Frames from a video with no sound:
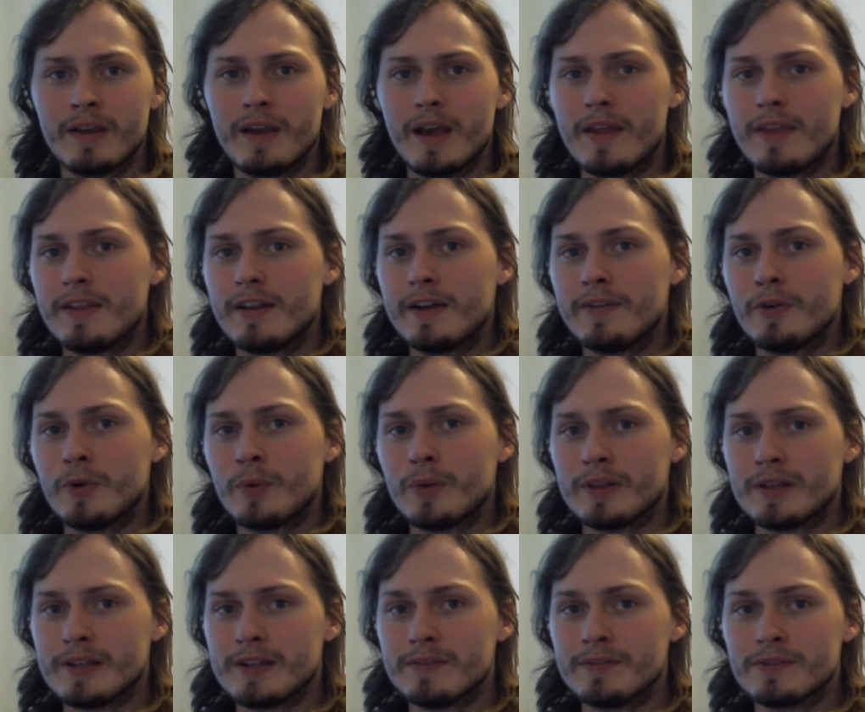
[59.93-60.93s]
And then
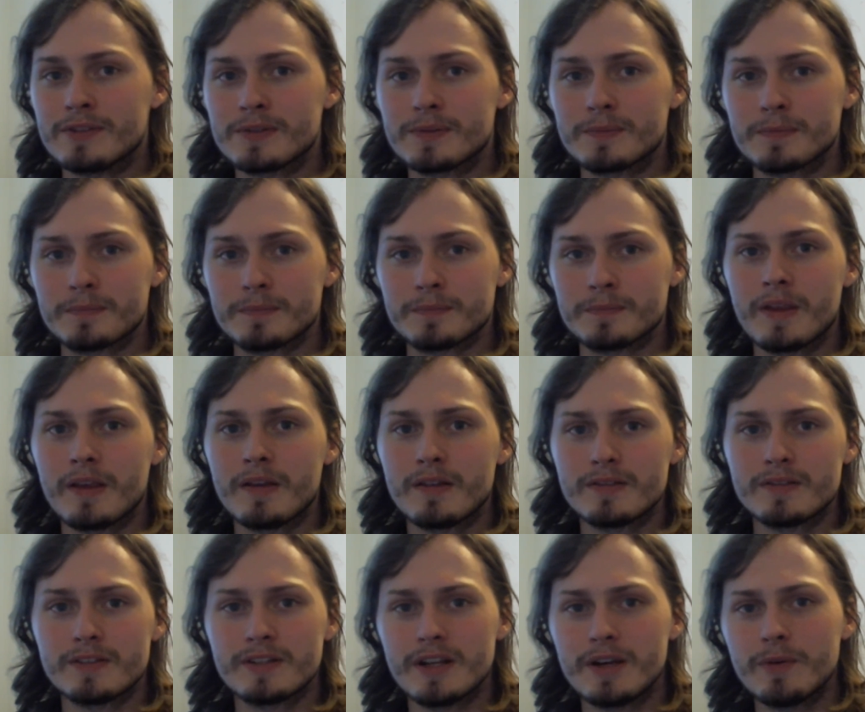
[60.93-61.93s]
everyone leaves.
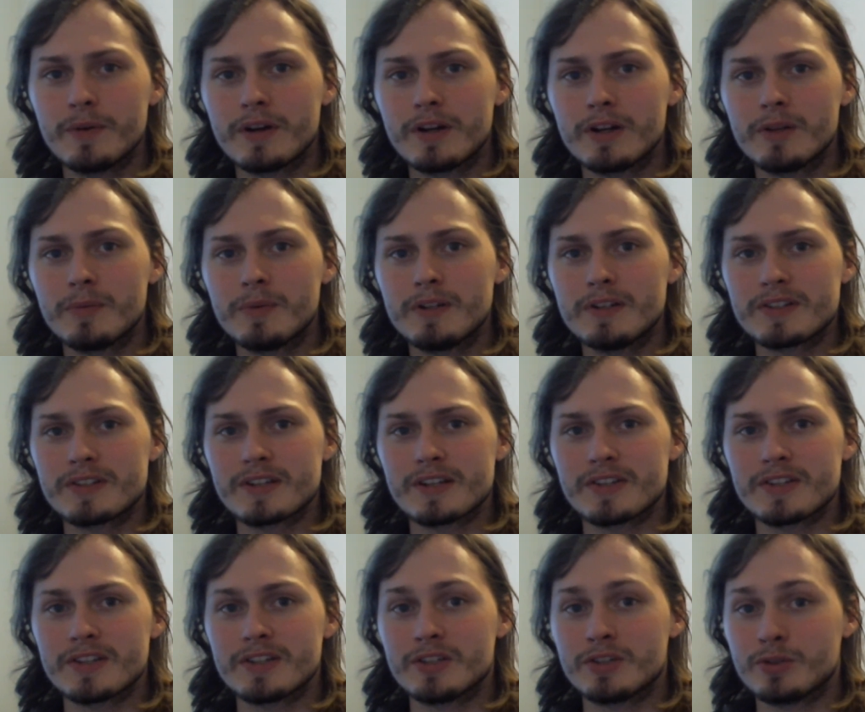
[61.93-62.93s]
Today we're going to be
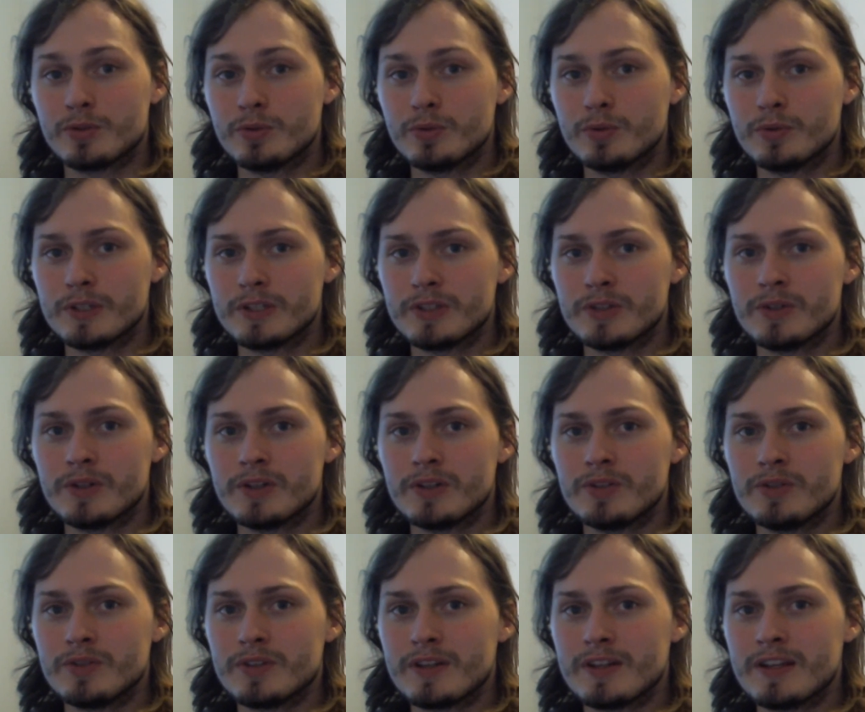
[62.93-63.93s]
discussing a tool that you can
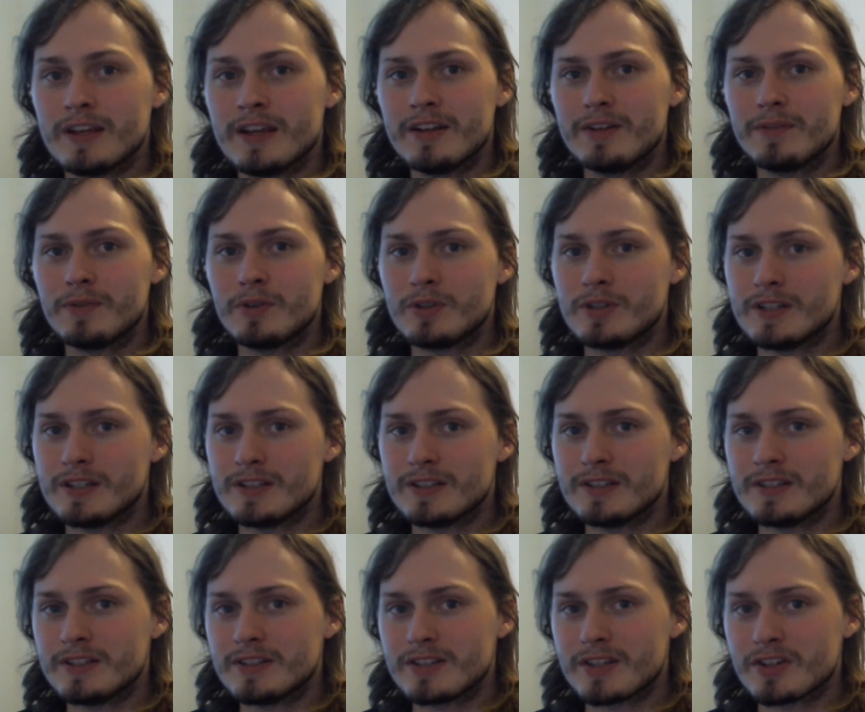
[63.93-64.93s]
use at the of your
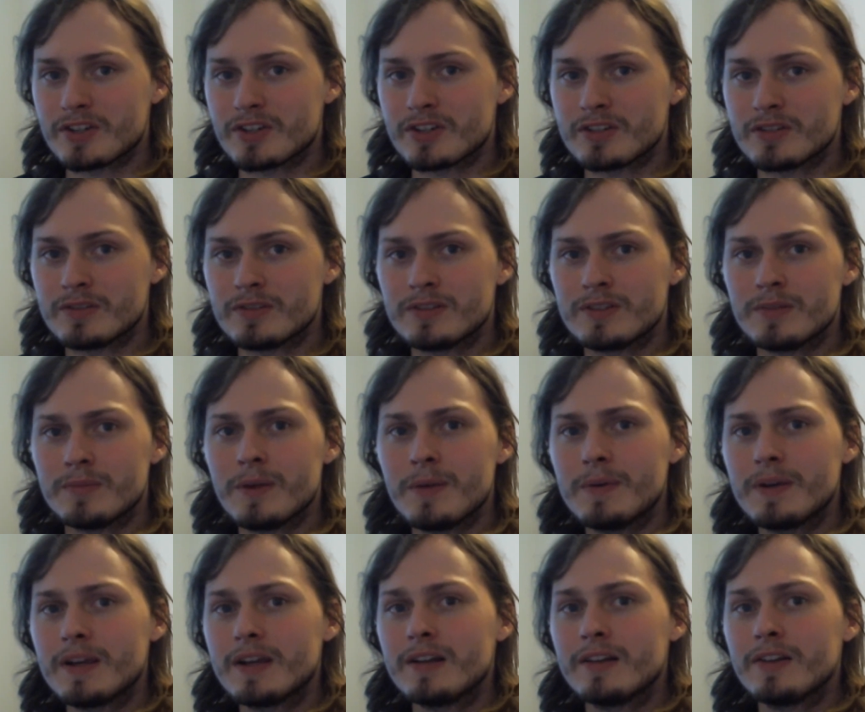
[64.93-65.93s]
D&D session to
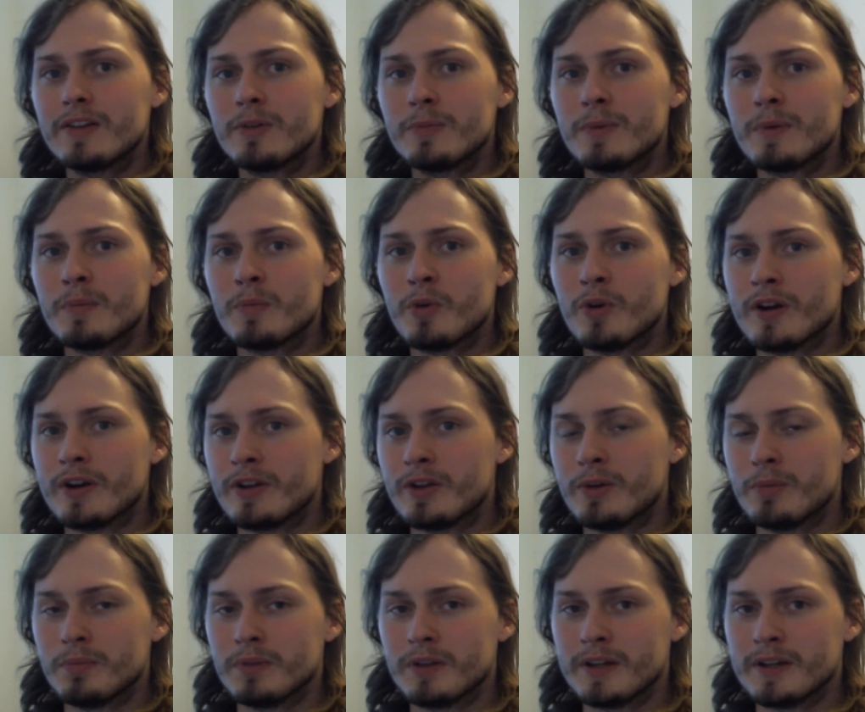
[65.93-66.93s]
maybe get a little bit more out of
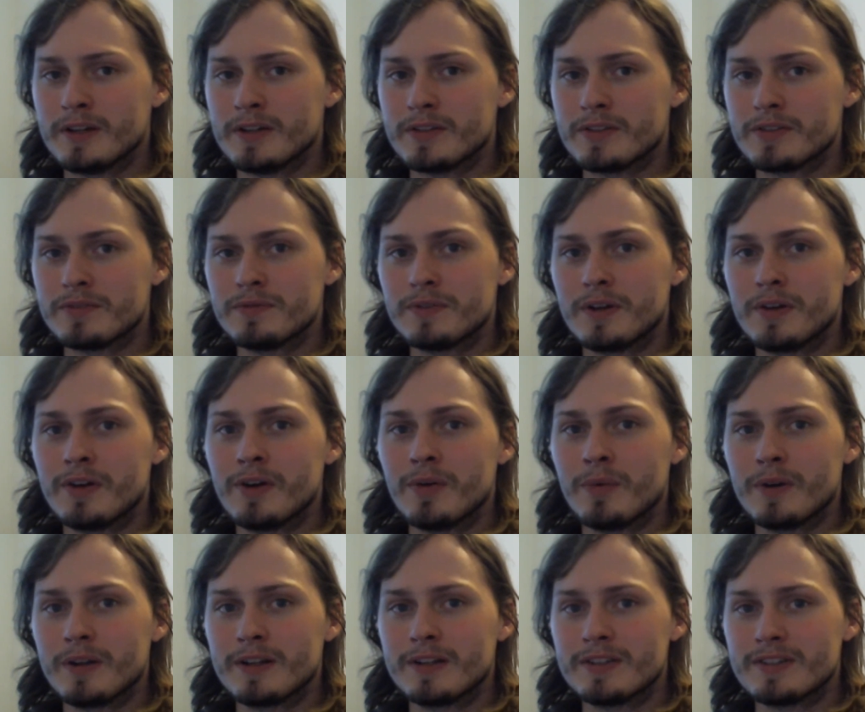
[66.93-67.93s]
your players and figure out
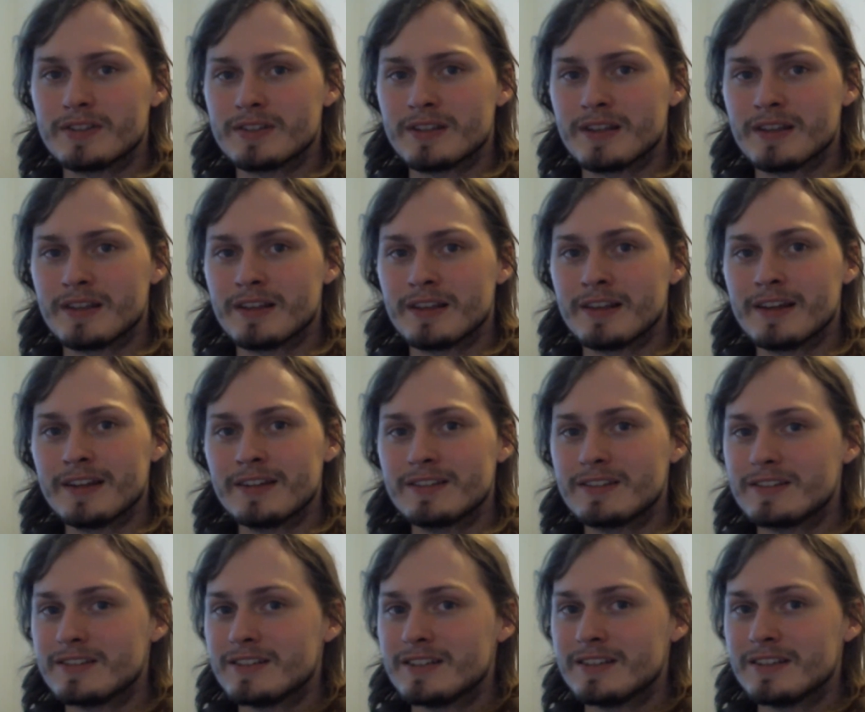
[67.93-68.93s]
what it is that they
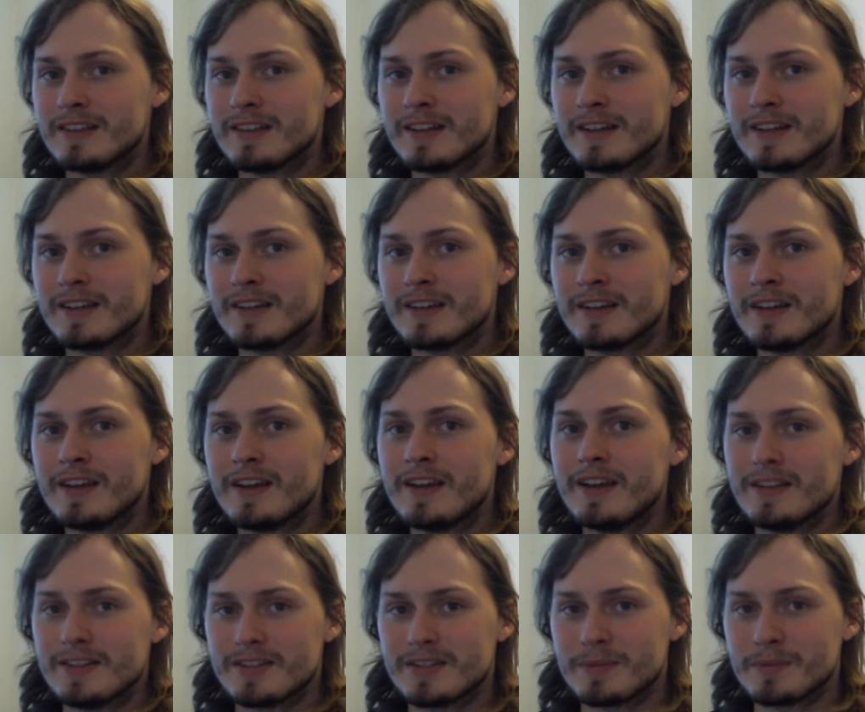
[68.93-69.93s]
liked, didn't like,
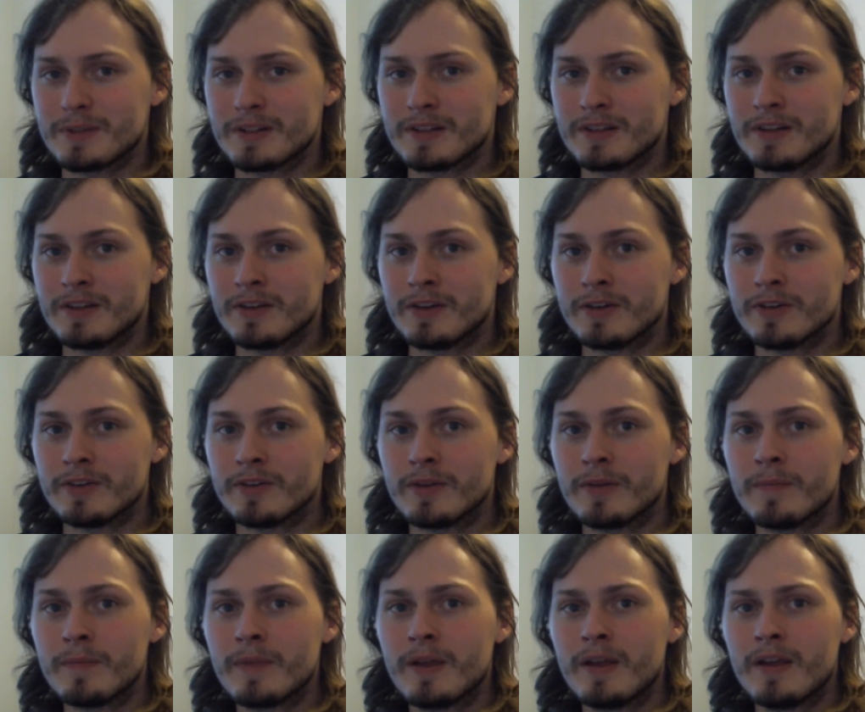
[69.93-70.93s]
and something they learned.
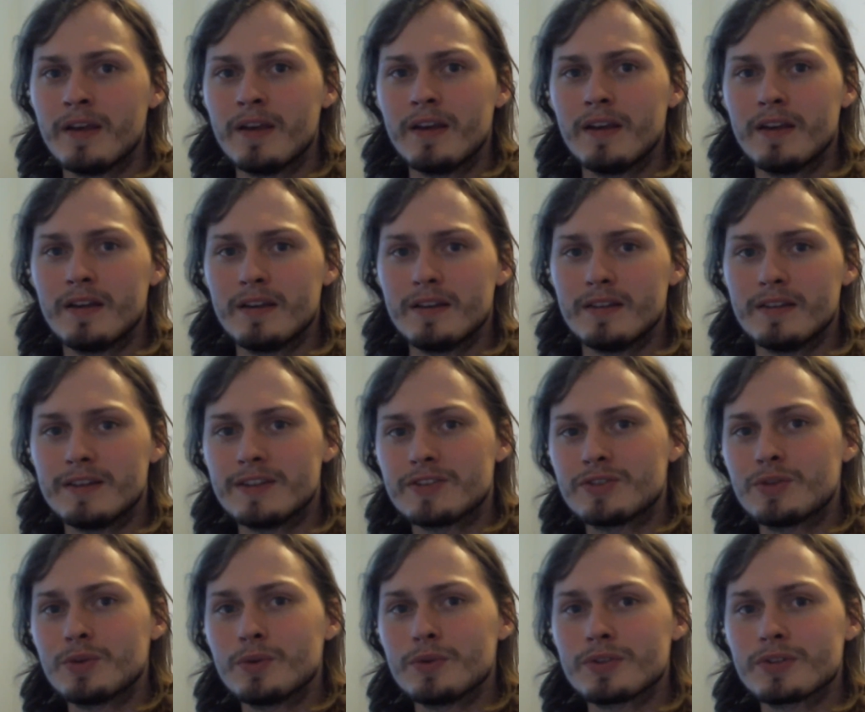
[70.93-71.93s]
This
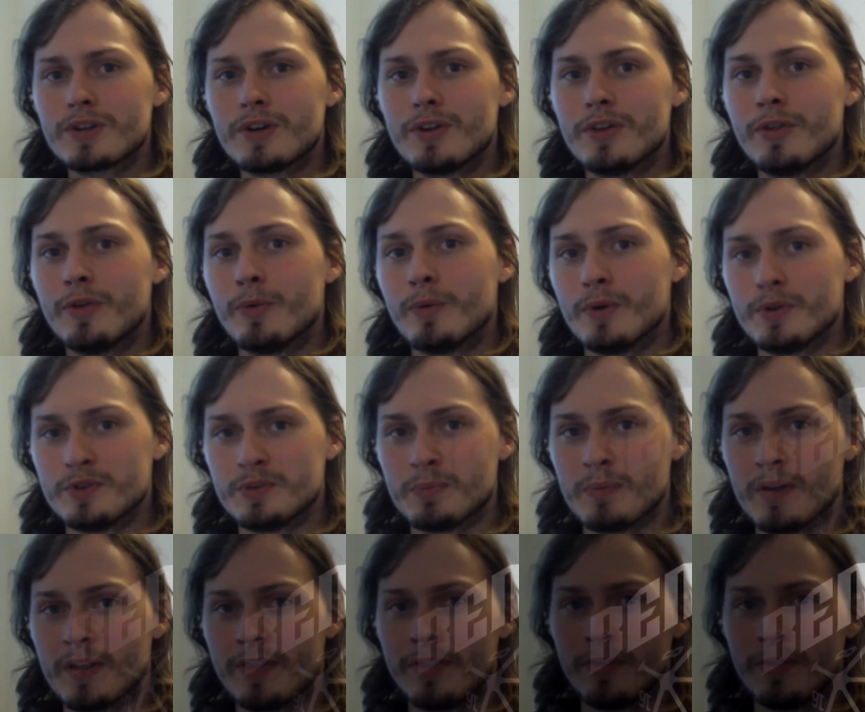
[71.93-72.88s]
tool is called the Rosebud